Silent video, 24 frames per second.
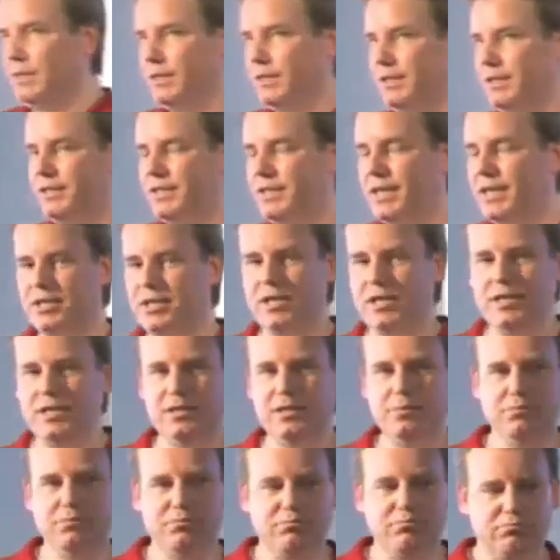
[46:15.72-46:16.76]
This
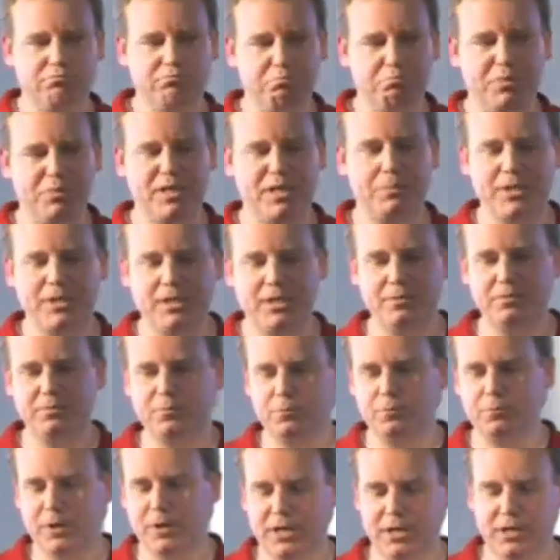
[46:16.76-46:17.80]
actually bit me
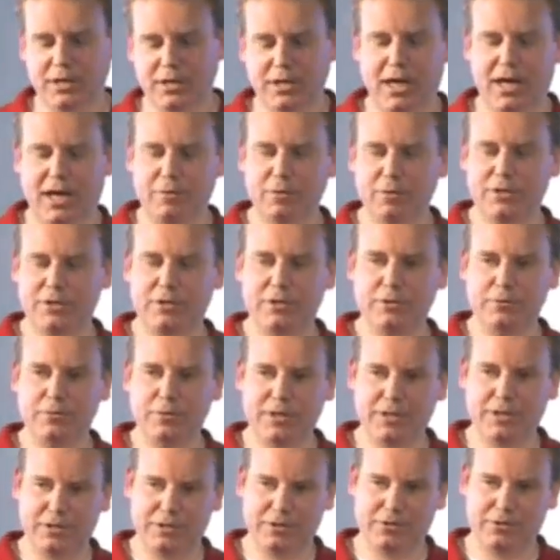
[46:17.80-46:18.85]
when I was
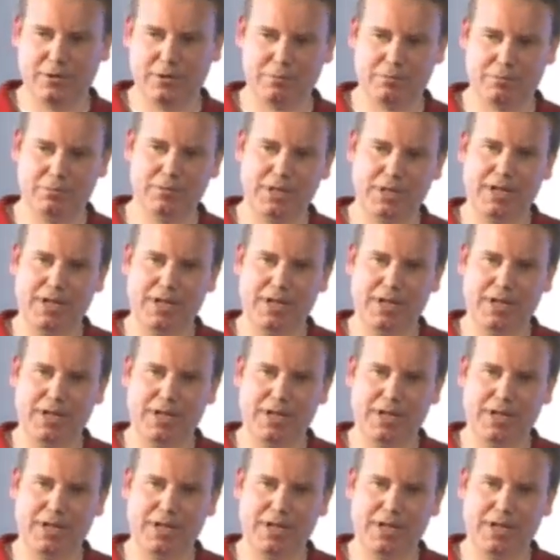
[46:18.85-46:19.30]
doing some